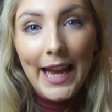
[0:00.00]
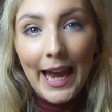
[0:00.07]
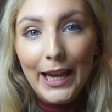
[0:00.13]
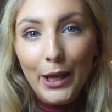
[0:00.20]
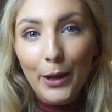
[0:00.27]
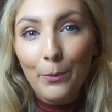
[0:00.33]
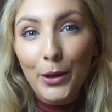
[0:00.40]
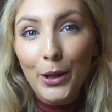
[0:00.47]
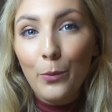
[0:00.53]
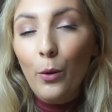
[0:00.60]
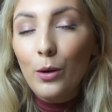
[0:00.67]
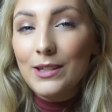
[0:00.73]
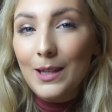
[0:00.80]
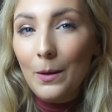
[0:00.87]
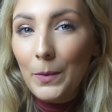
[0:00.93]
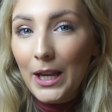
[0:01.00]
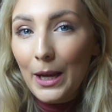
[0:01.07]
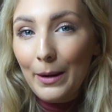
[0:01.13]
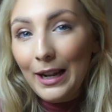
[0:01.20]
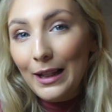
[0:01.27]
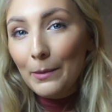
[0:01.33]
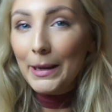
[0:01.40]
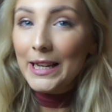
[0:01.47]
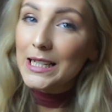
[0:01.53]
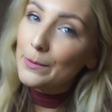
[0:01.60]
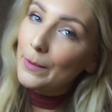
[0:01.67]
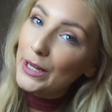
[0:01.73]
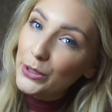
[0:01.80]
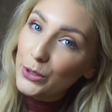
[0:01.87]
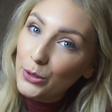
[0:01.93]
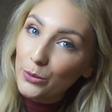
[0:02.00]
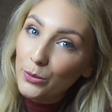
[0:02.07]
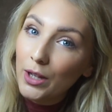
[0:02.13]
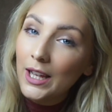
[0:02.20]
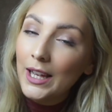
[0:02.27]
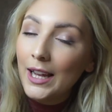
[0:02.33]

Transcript: get you but you want something a little bit special,